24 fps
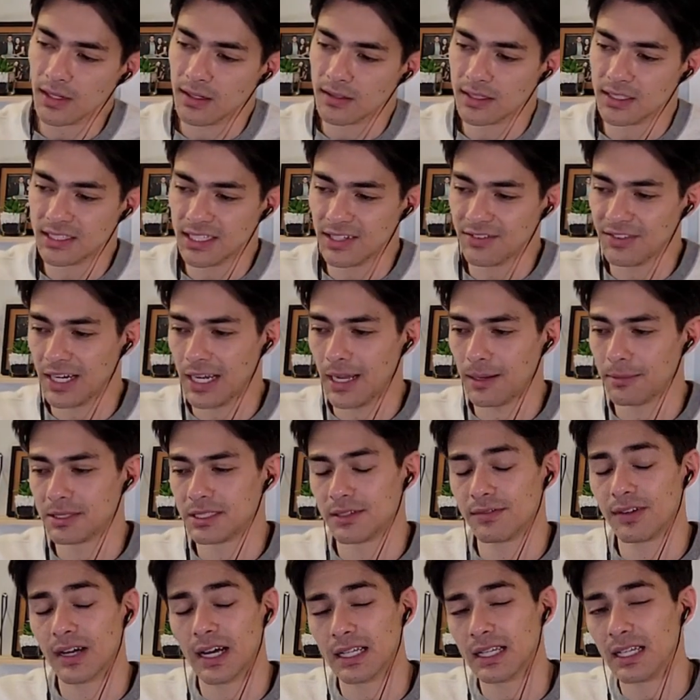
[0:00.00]
The 7
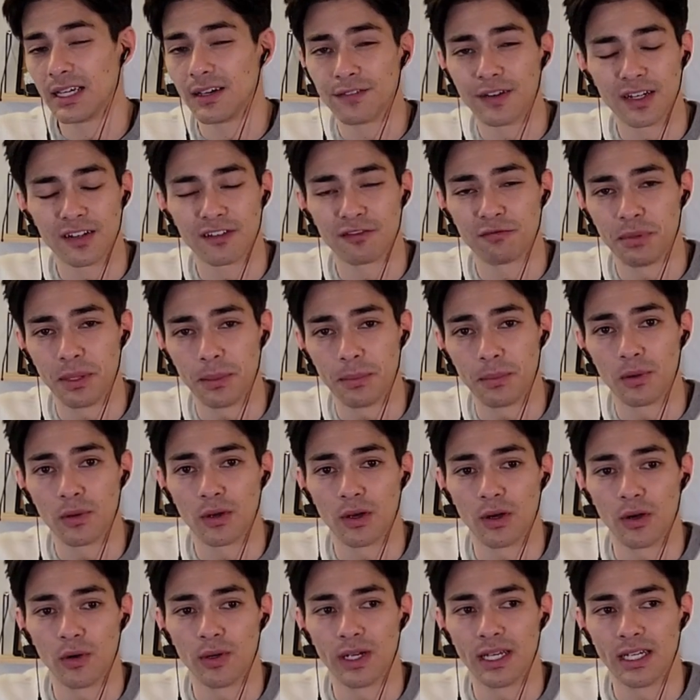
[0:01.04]
habits of highly effective people
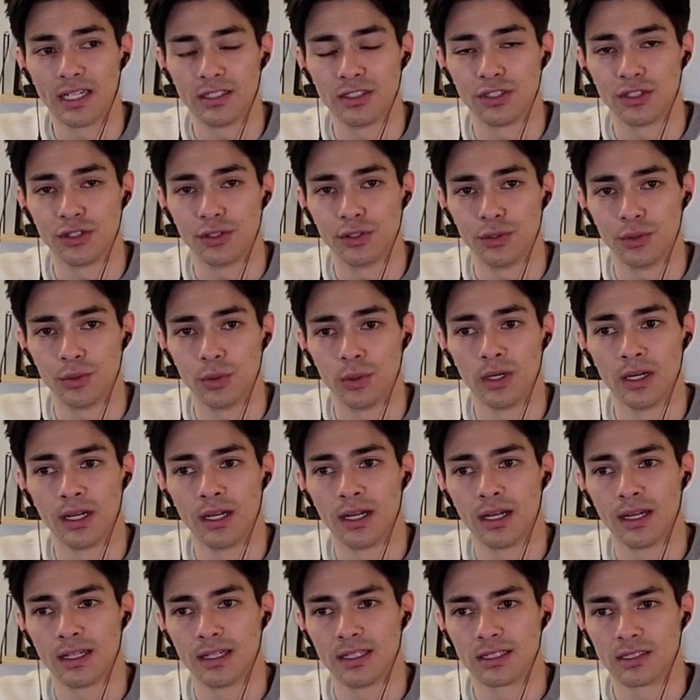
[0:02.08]
go into
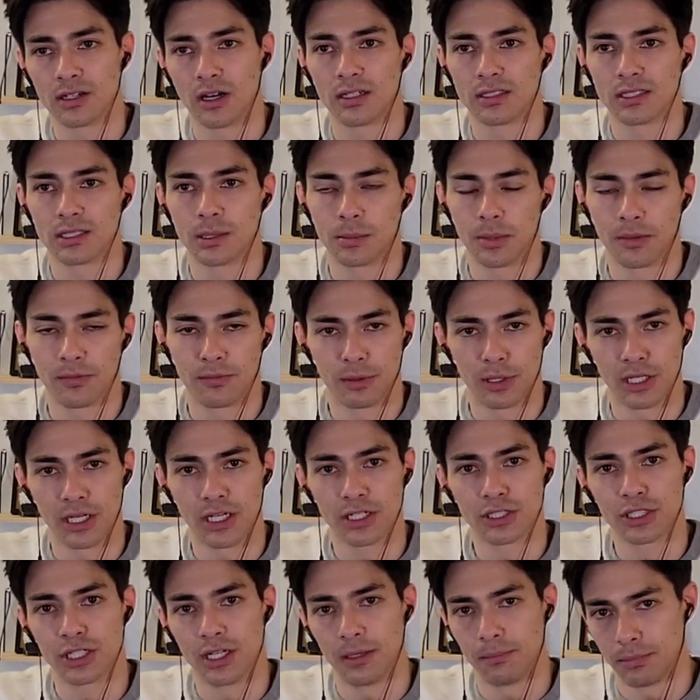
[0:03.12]
this concept of
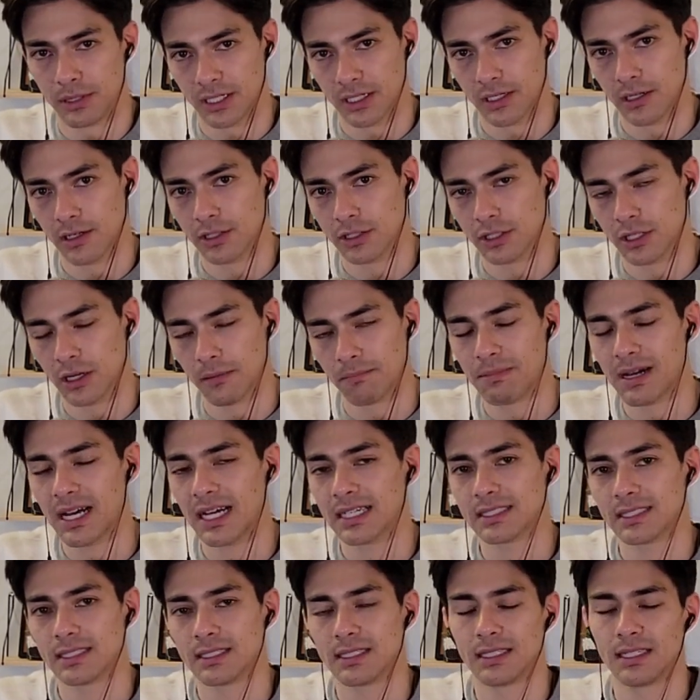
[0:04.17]
production and production
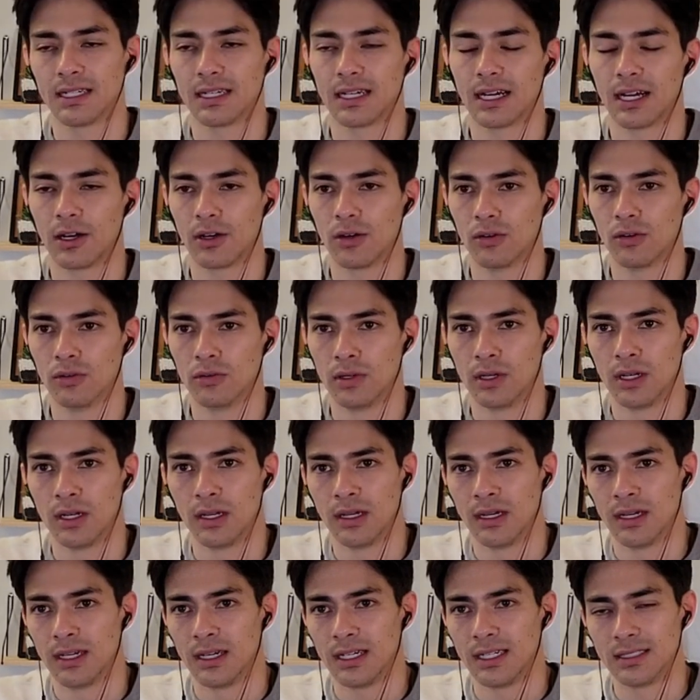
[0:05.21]
capacity, how
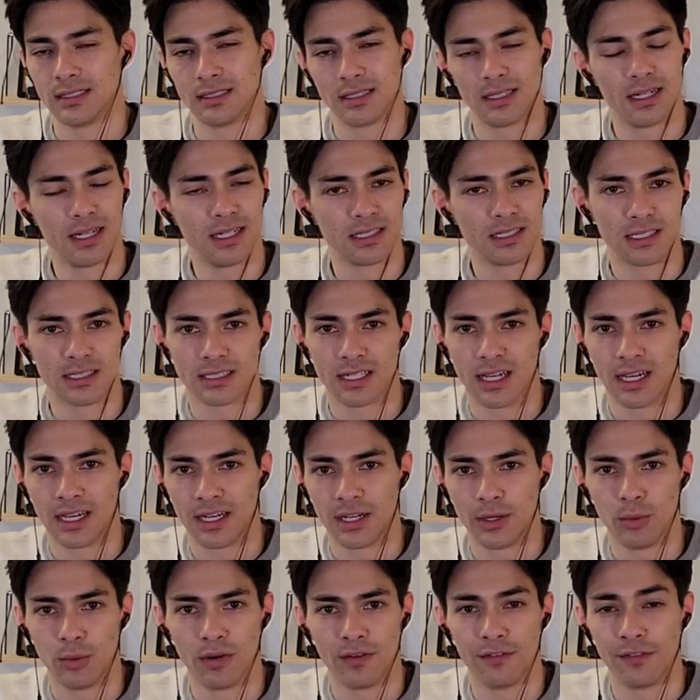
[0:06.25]
in today's
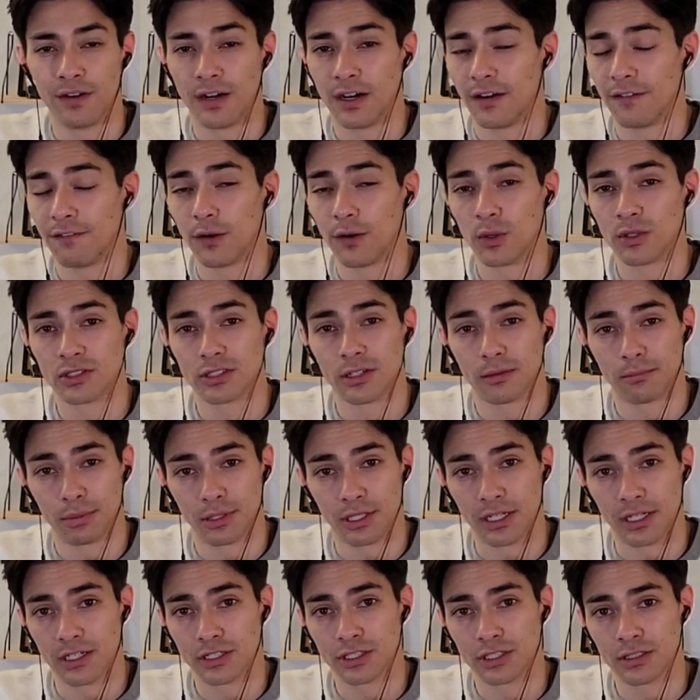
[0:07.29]
society, we're very focused on
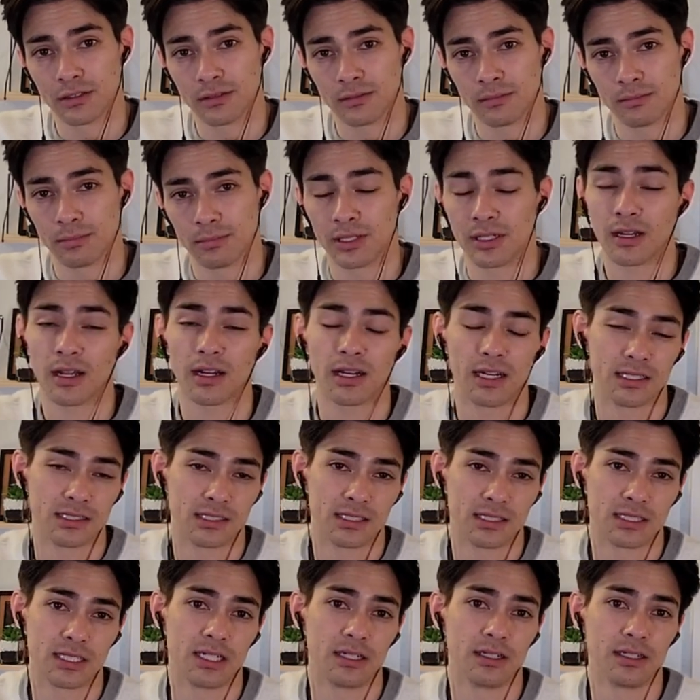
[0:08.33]
production, but not
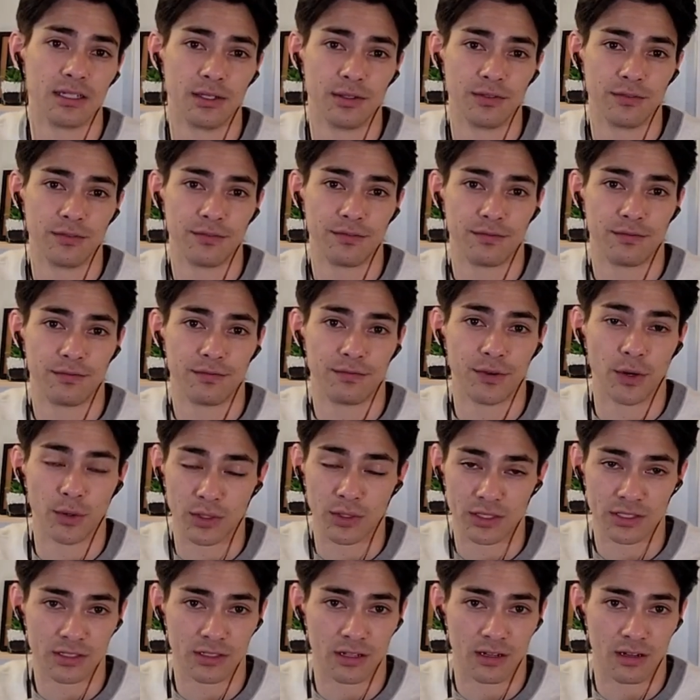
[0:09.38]
necessarily
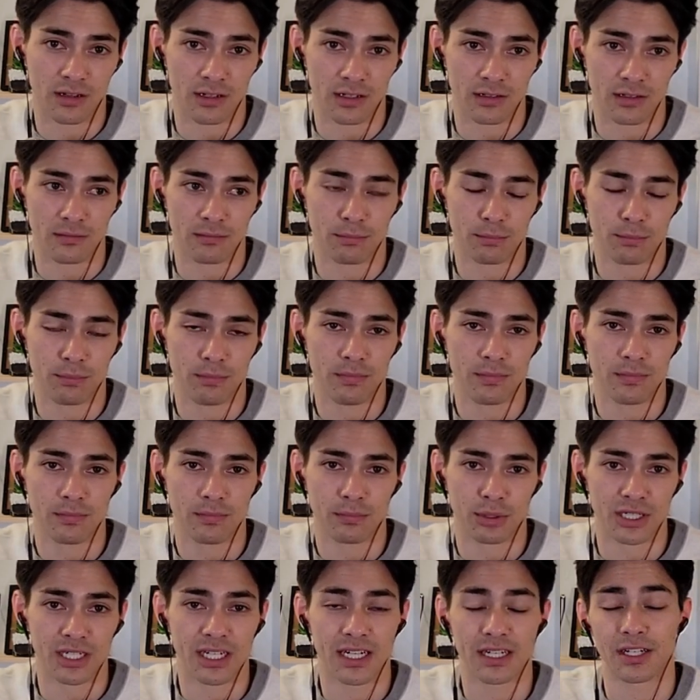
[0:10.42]
focused on
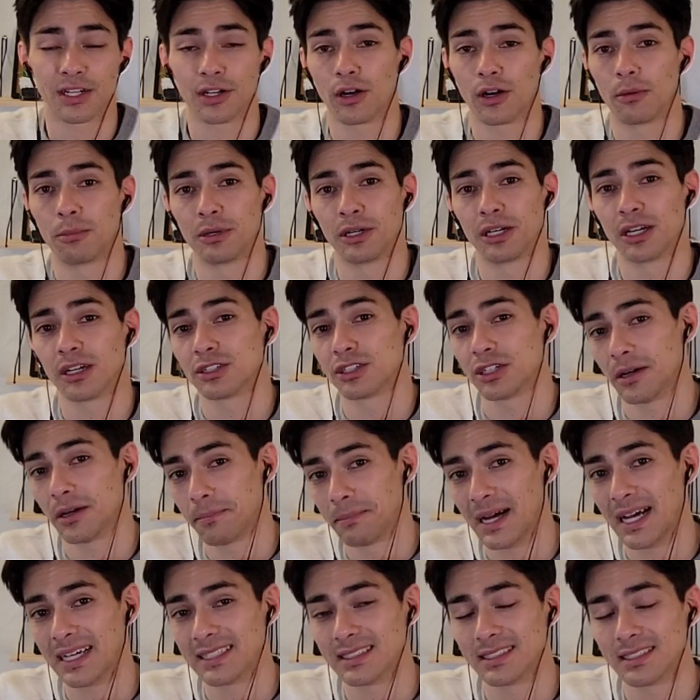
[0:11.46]
protecting our production
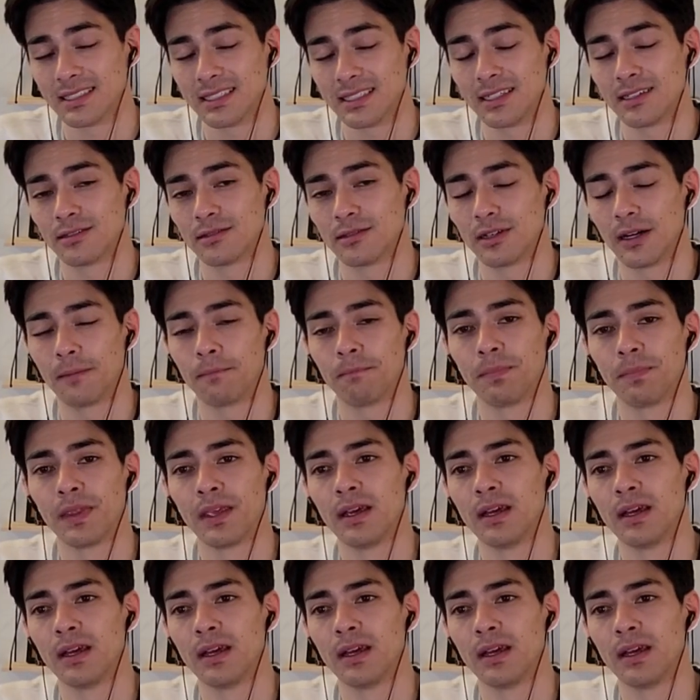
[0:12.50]
capacity, right?